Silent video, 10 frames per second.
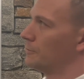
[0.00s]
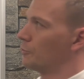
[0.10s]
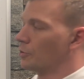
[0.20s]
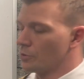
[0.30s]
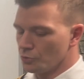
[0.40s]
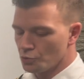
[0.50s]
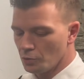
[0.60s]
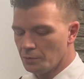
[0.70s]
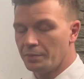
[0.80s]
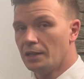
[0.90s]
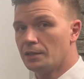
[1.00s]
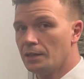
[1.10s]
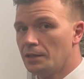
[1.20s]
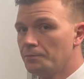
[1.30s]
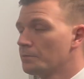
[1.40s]
for
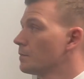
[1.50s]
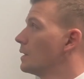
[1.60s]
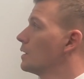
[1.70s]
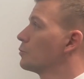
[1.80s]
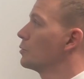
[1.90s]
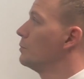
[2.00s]
controllability, that would